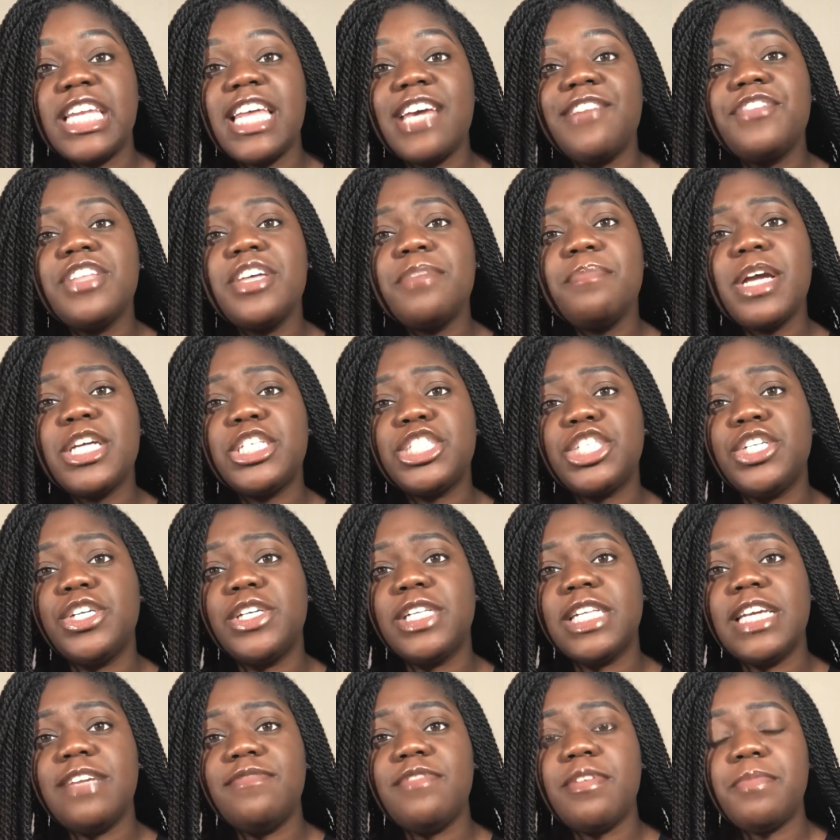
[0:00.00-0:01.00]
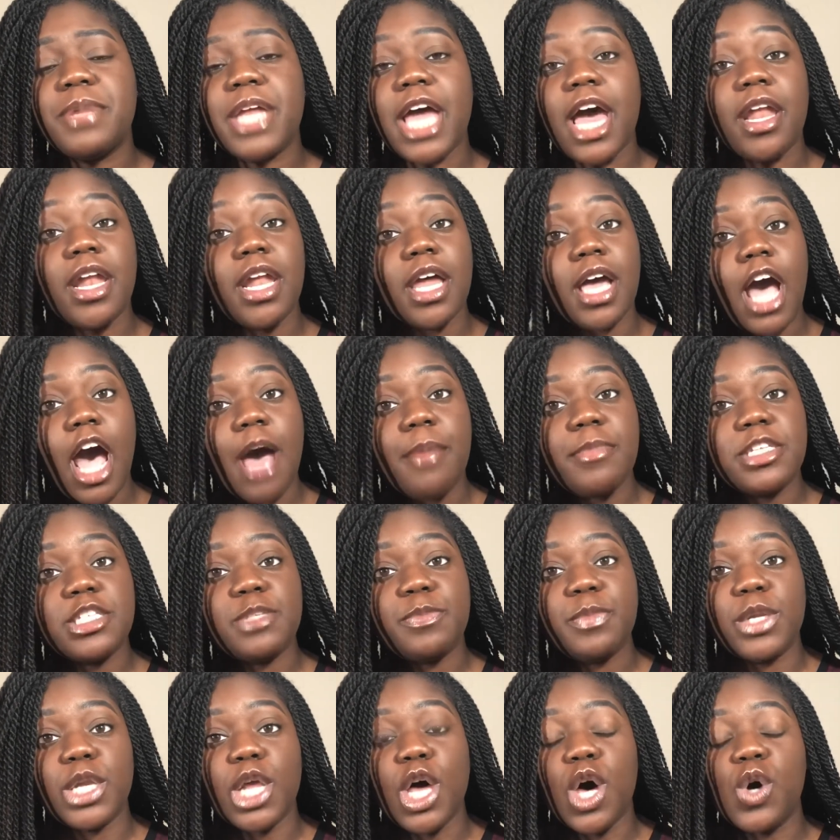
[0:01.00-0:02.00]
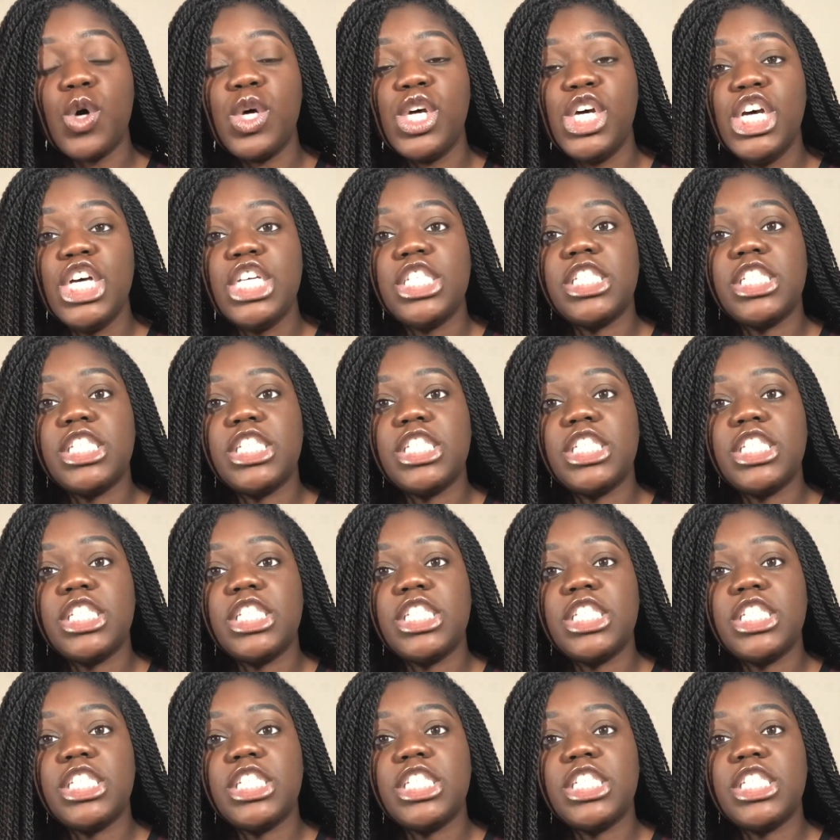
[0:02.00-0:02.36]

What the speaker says: definitely make sure you leave them down in the comments below,